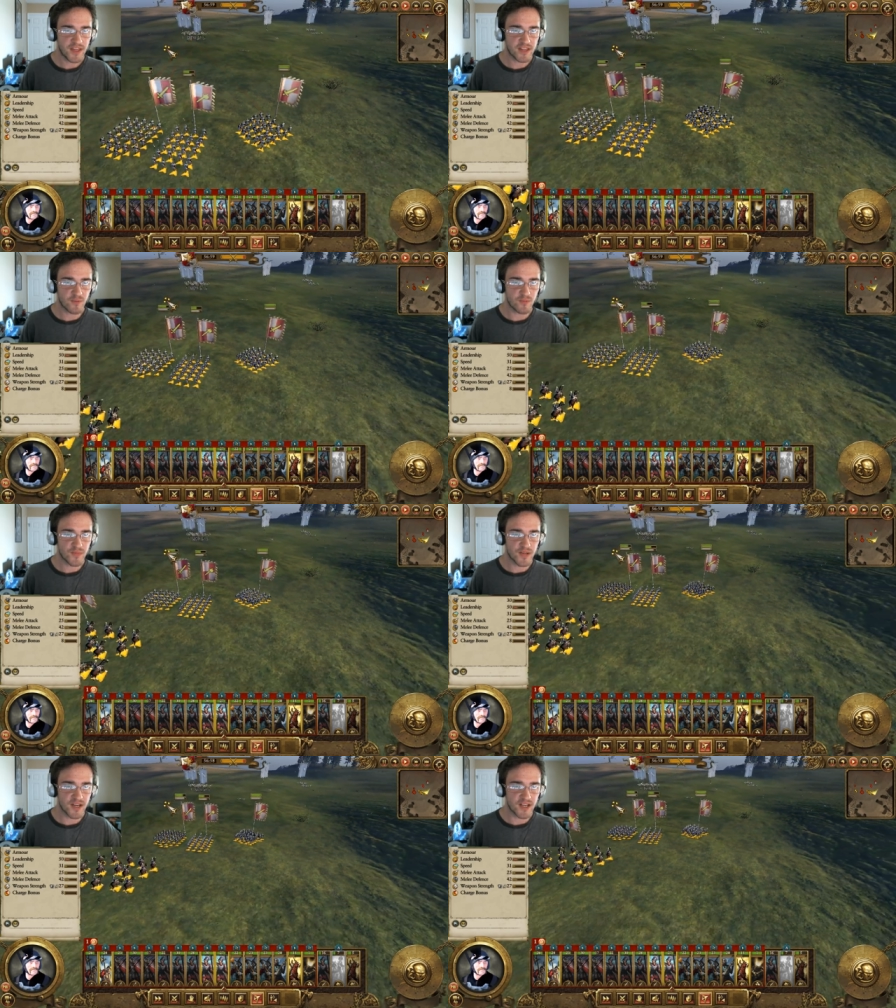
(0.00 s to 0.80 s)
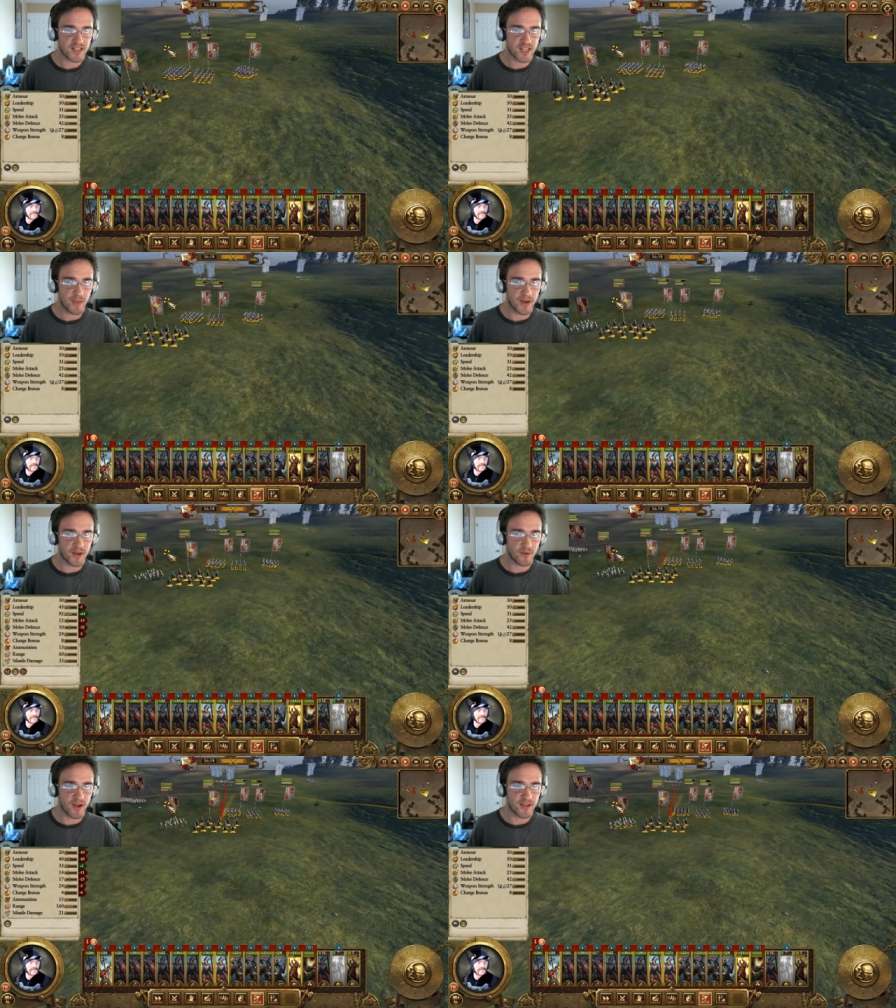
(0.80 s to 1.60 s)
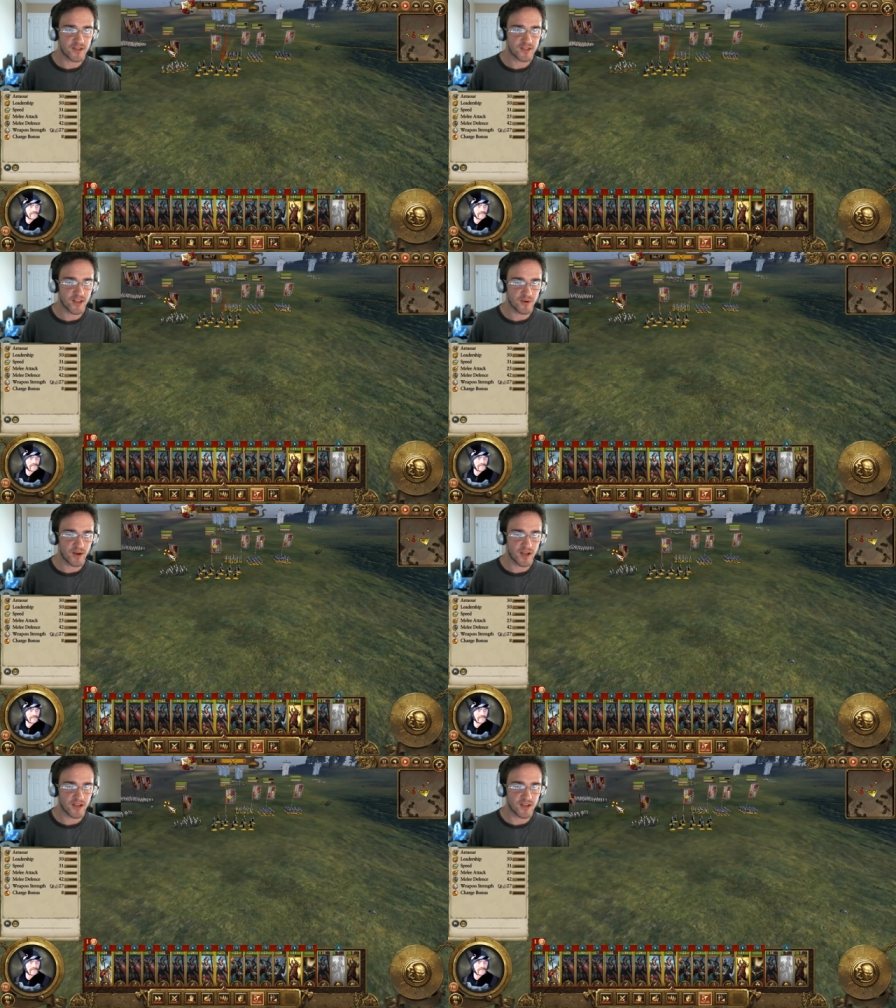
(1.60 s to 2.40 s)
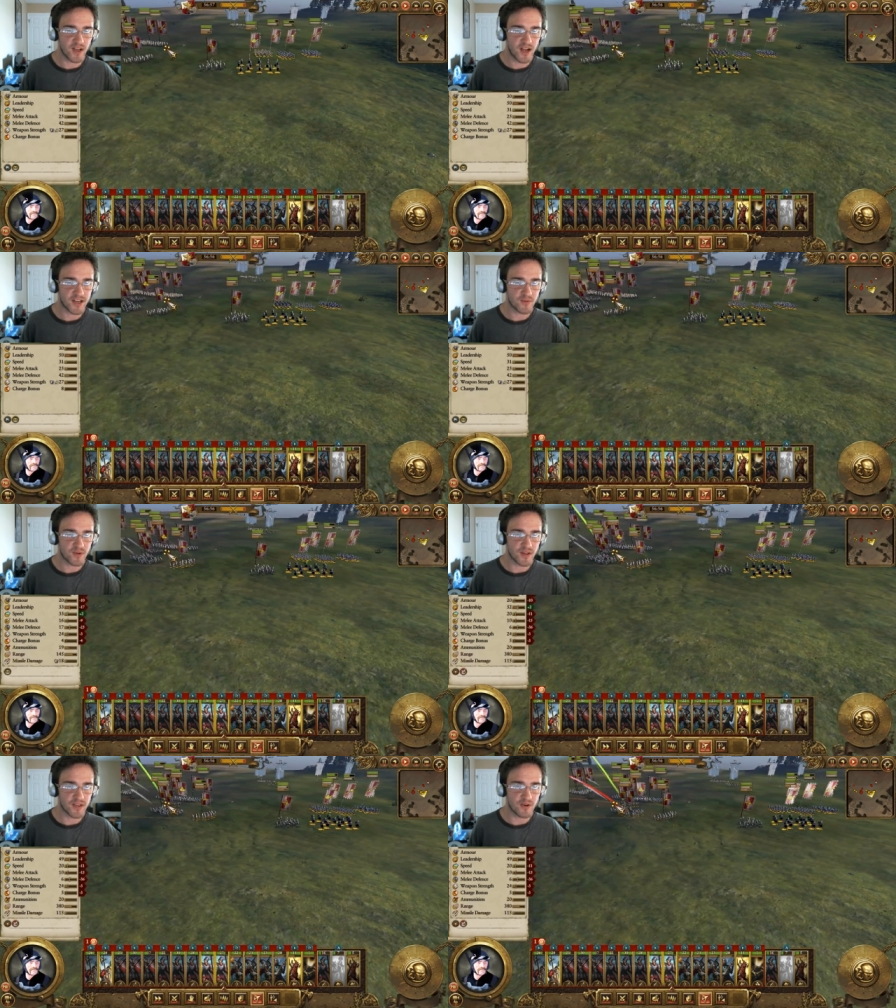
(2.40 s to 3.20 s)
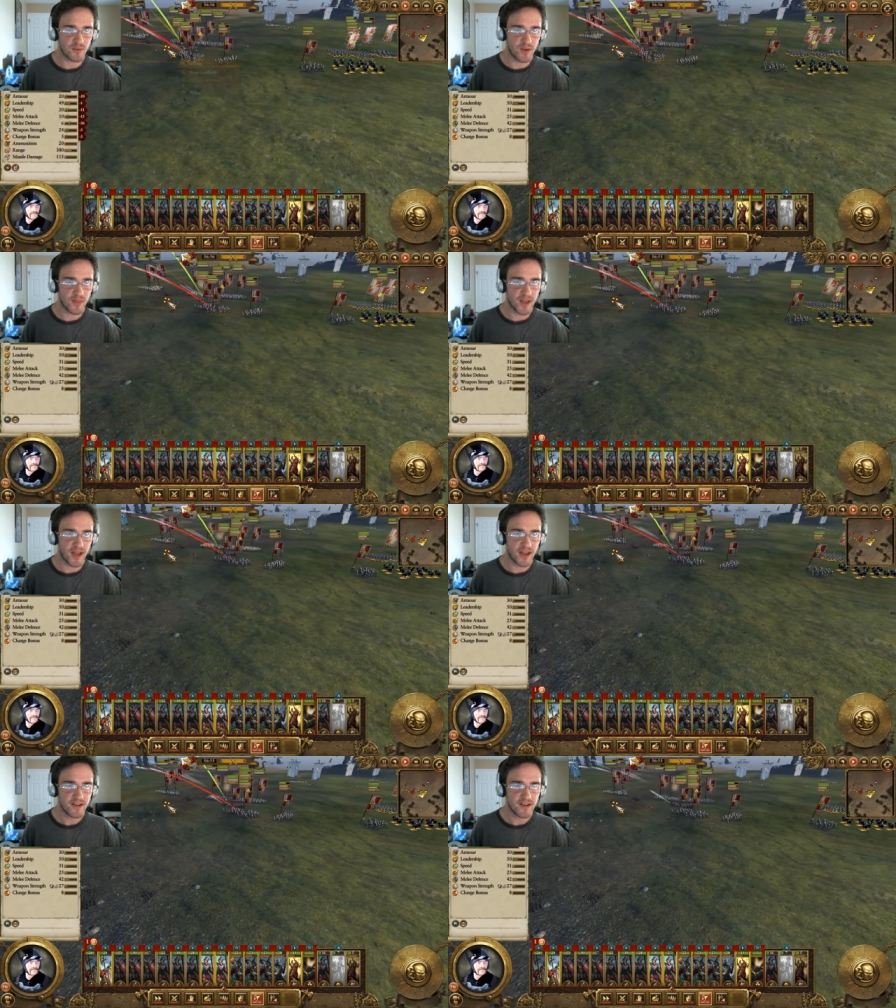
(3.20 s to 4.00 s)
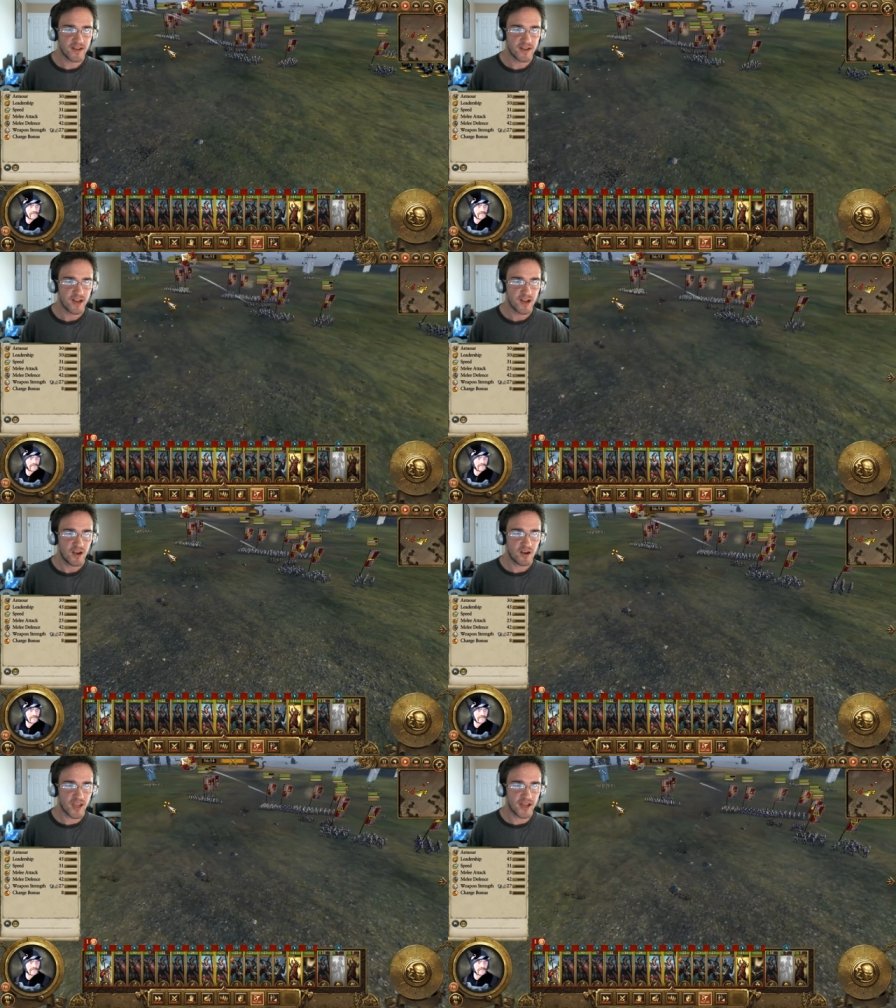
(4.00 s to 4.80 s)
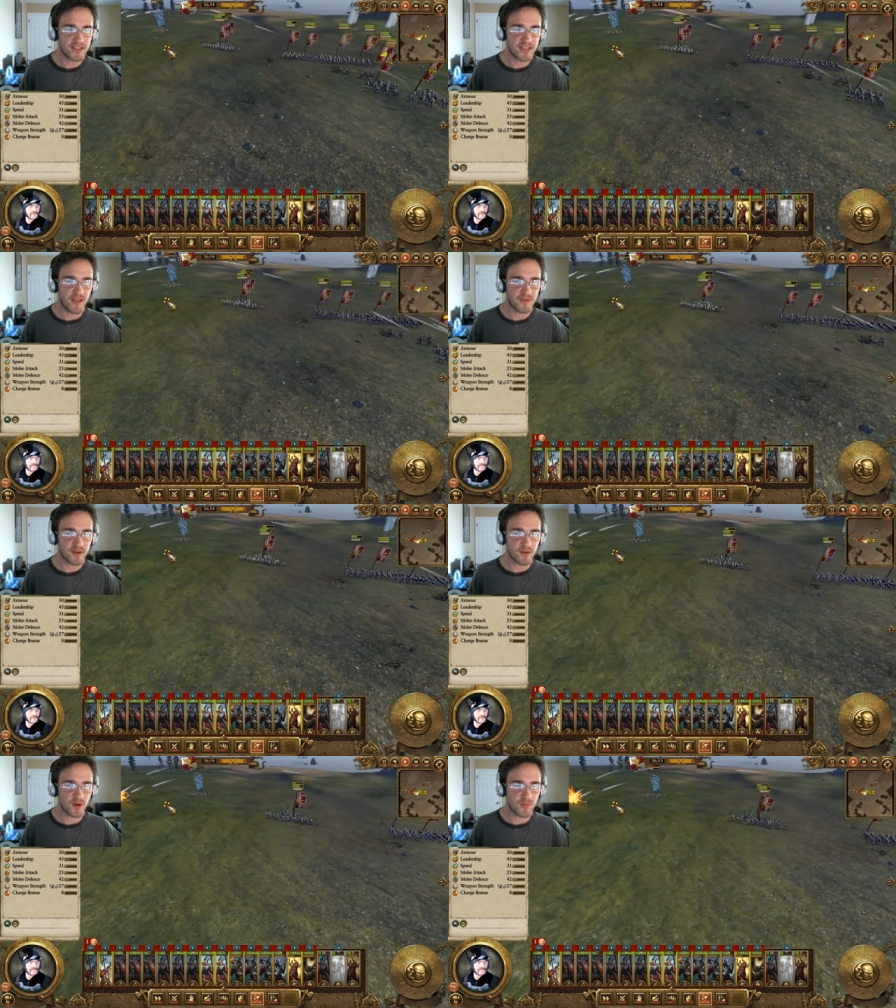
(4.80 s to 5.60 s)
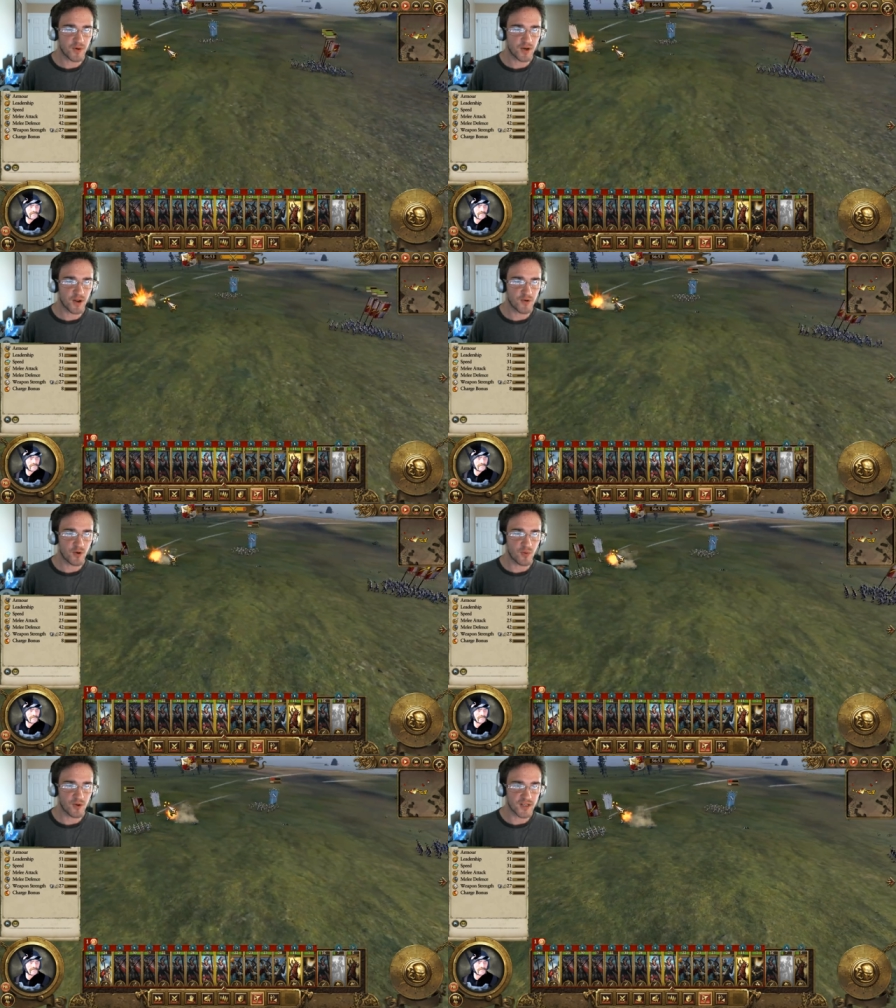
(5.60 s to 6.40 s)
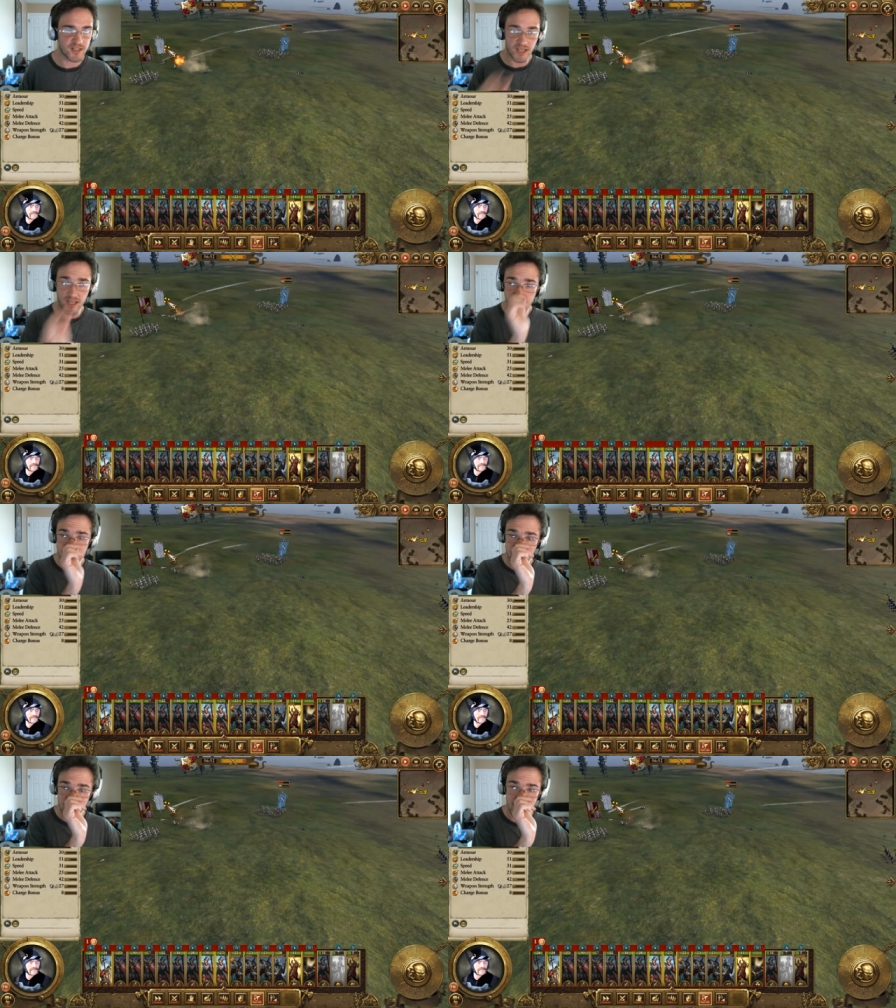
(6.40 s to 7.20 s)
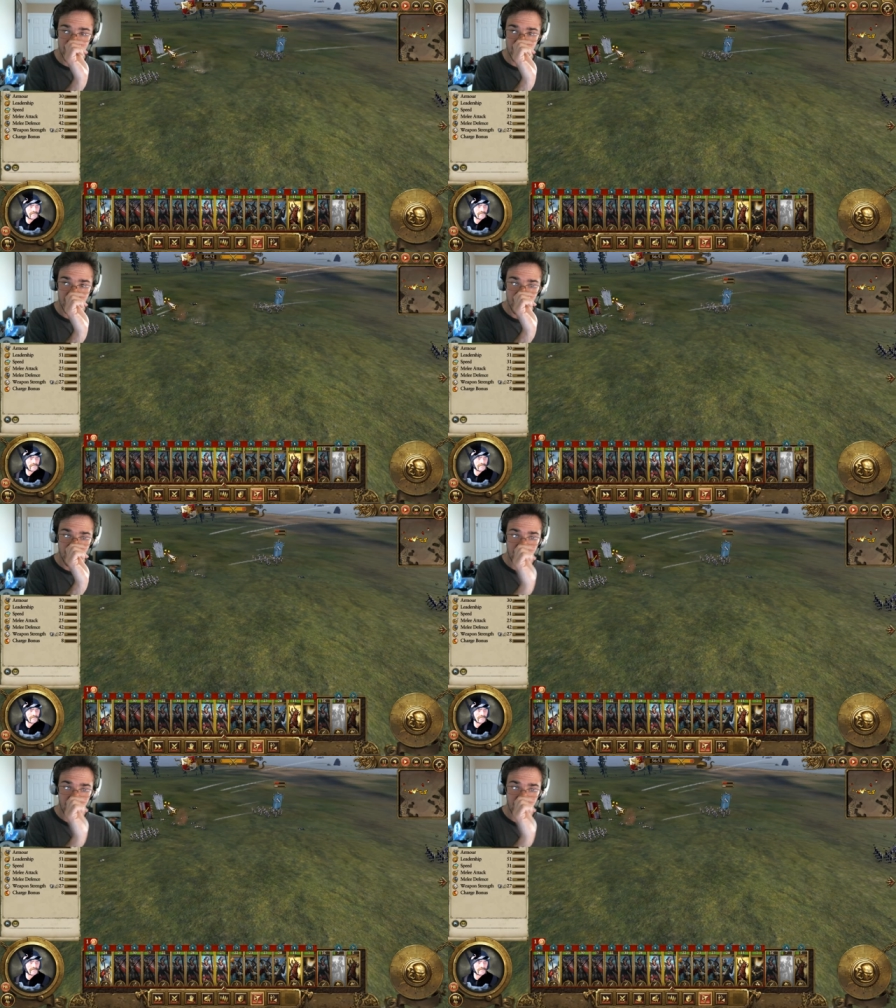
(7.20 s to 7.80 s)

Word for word: I think they're gonna escape anyway. There's nothing I can I can really do about that. Okay, I definitely want to put it on normal because easy is just.